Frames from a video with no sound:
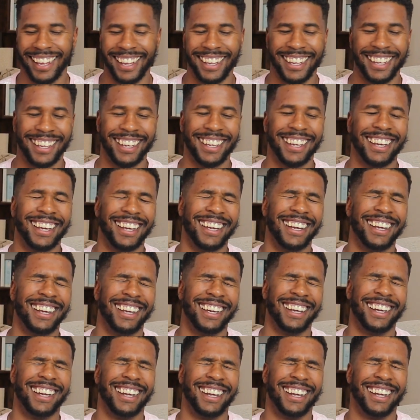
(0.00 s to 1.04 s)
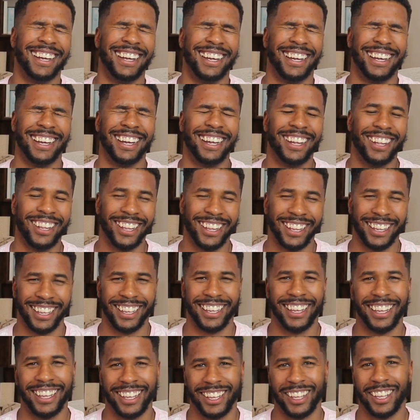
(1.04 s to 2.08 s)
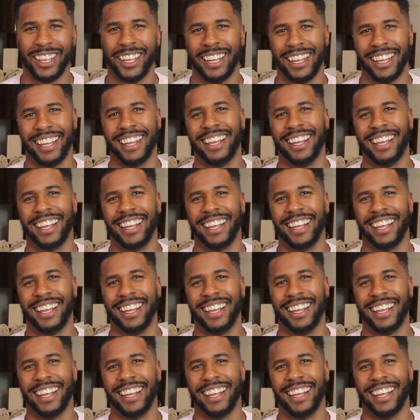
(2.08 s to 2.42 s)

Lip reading: [no speech]